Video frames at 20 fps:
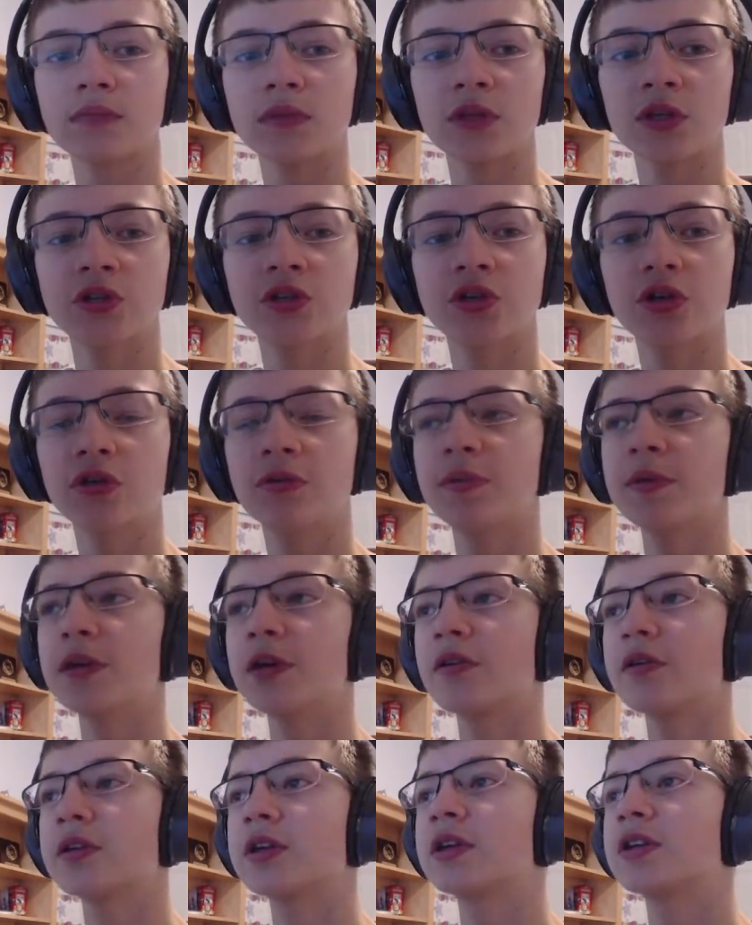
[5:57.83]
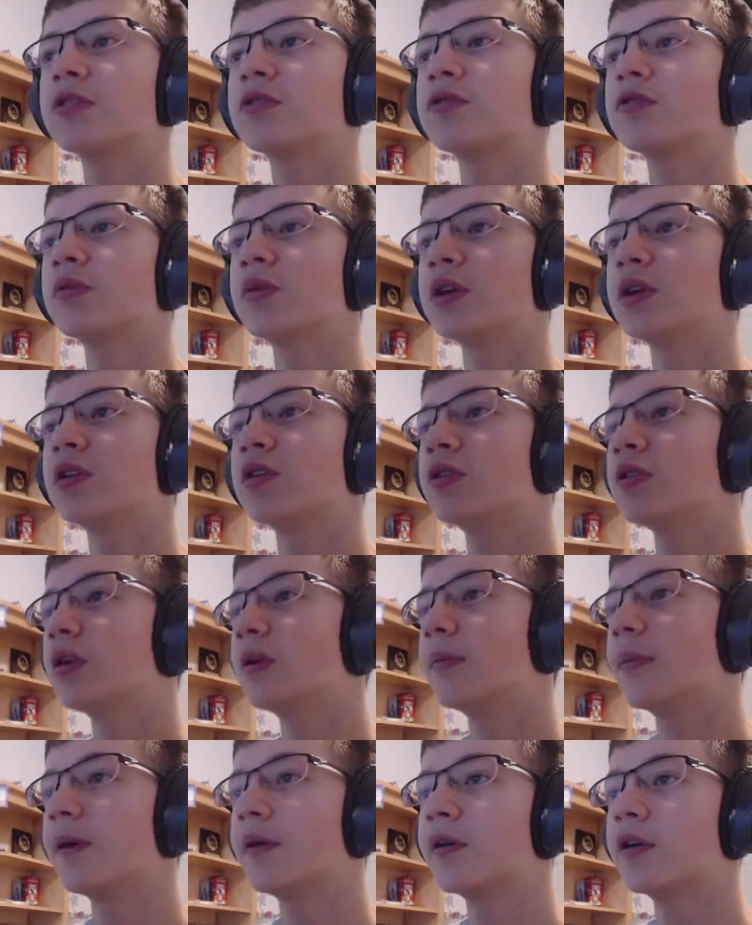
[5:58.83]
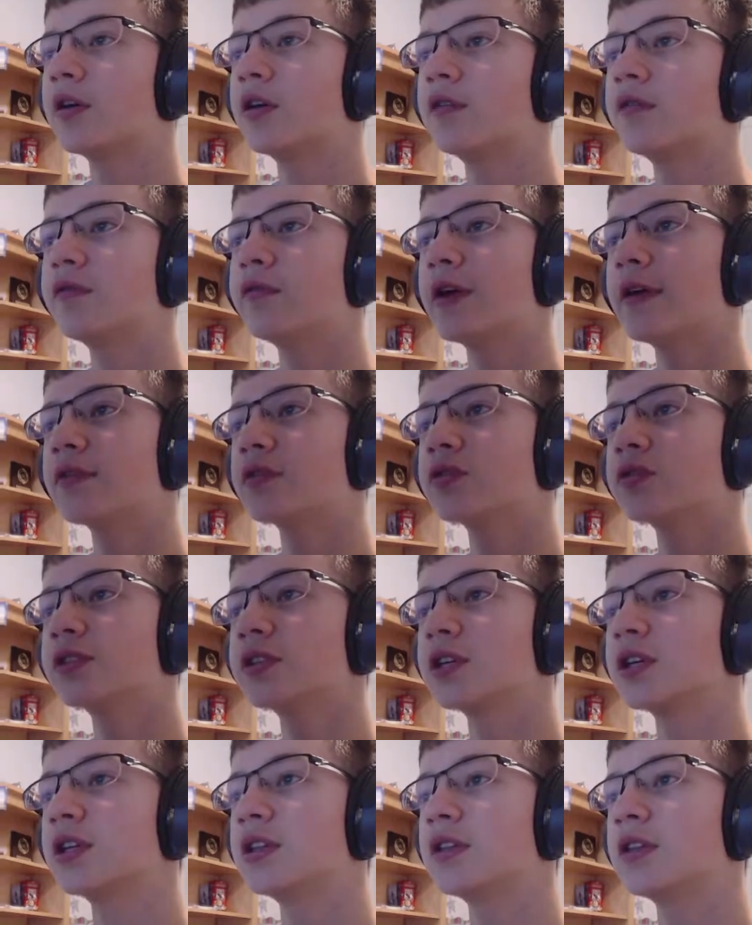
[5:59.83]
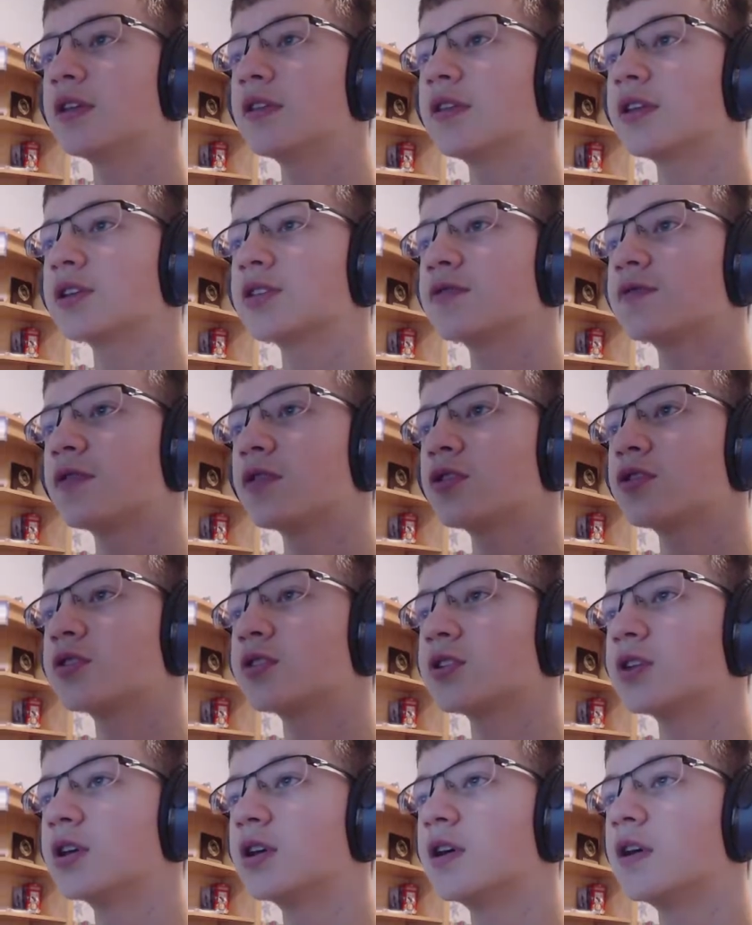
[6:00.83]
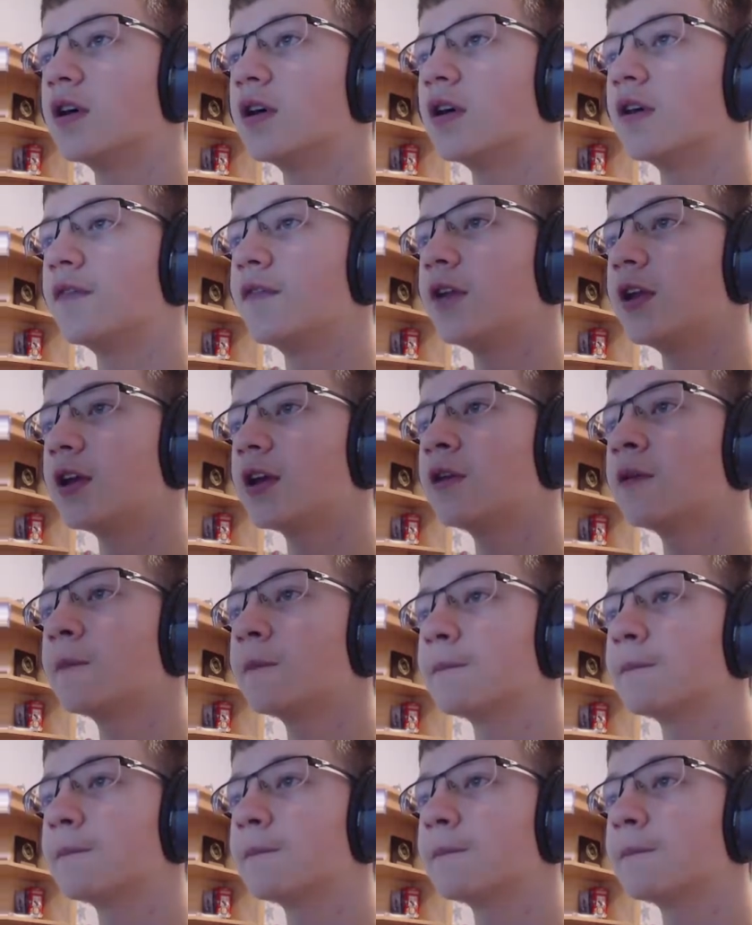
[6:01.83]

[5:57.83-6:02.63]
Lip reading: Should be able to get through a good amount of levels in this first video.